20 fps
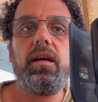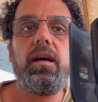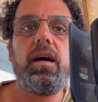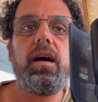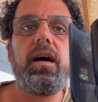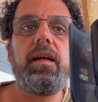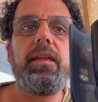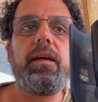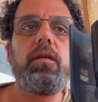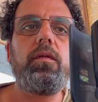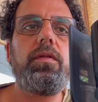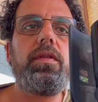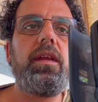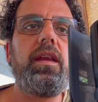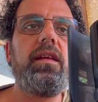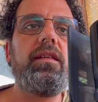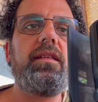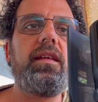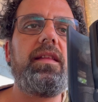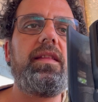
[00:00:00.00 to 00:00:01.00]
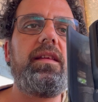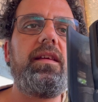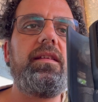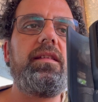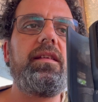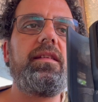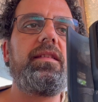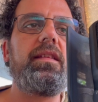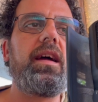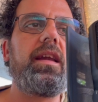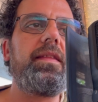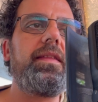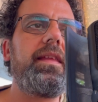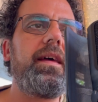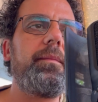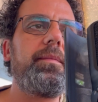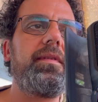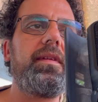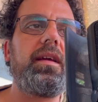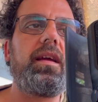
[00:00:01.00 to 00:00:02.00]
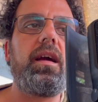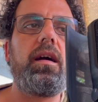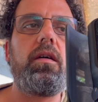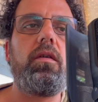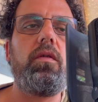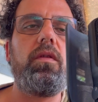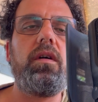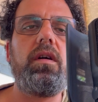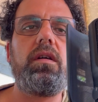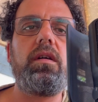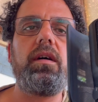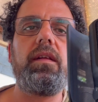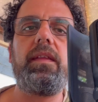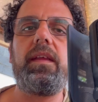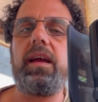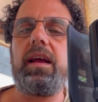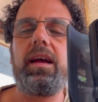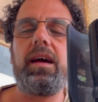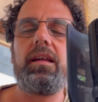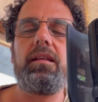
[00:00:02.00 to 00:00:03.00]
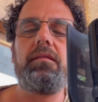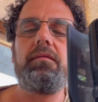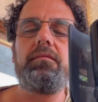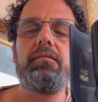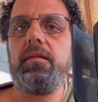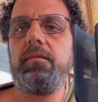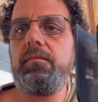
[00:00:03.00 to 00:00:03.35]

and the good thing is that these startups, they can go there and they can